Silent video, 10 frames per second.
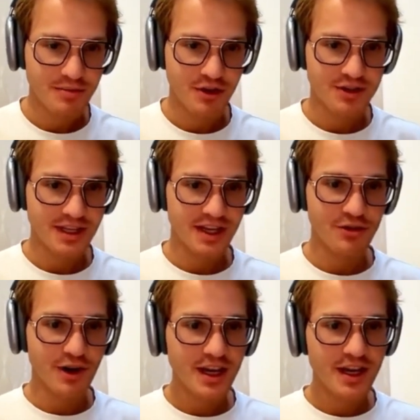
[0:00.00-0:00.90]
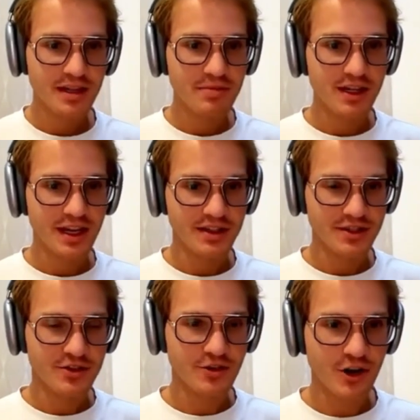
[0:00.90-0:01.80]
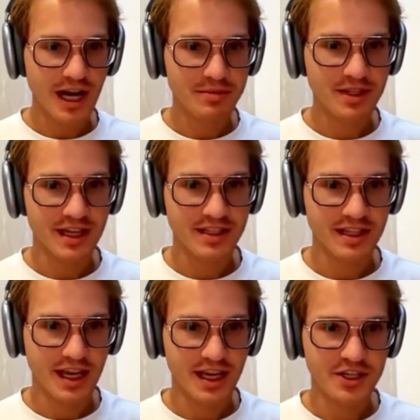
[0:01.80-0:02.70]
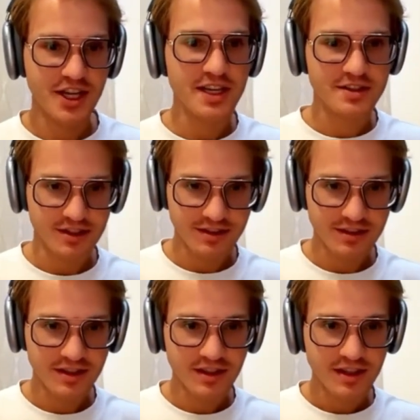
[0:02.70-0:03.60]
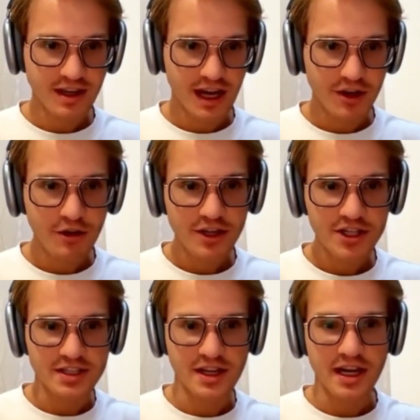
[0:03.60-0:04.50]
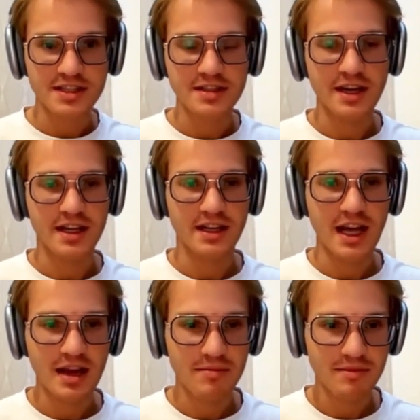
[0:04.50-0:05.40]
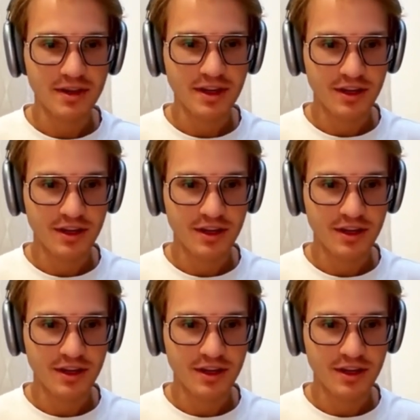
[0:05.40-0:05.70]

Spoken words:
because like UI can be like described as a JSON, and you can just ask the LLM,